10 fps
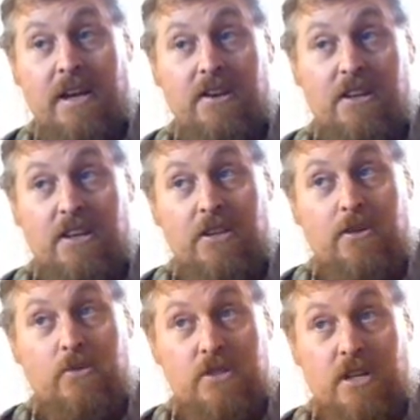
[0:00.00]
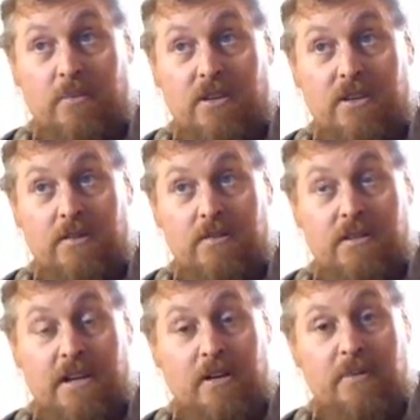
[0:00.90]
and you need to use something to
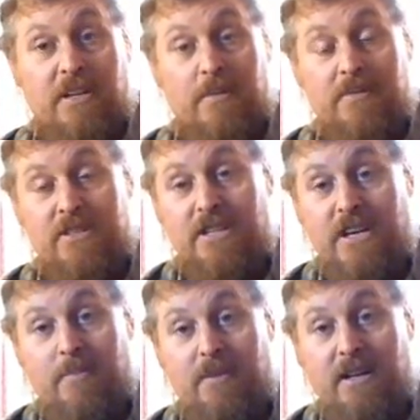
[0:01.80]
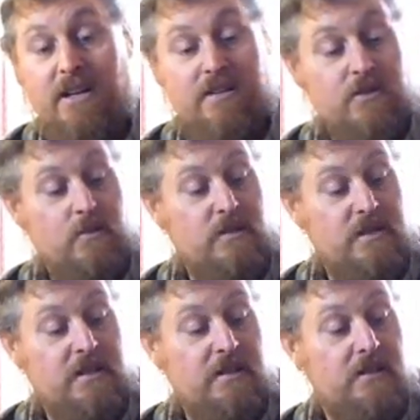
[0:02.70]
help it keep its shape, and I just
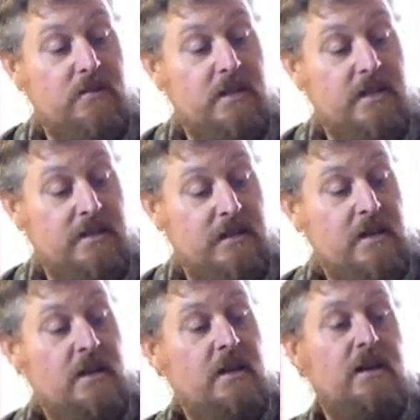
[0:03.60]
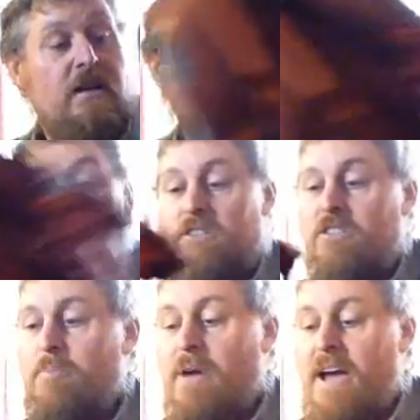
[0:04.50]
wasn't going to do that. But this
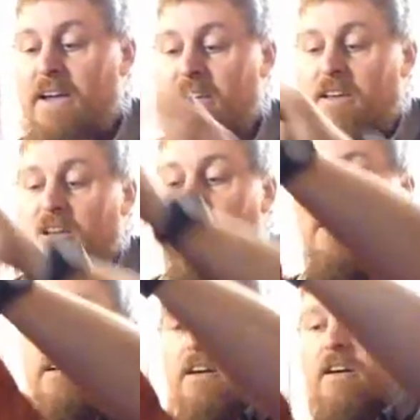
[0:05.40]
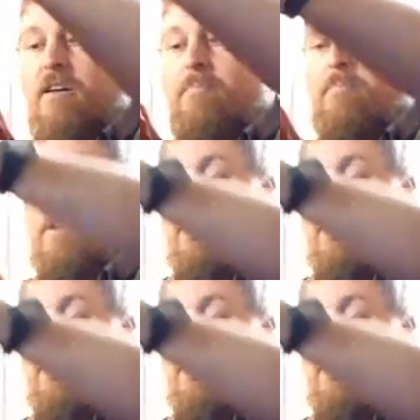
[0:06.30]
is the pack. I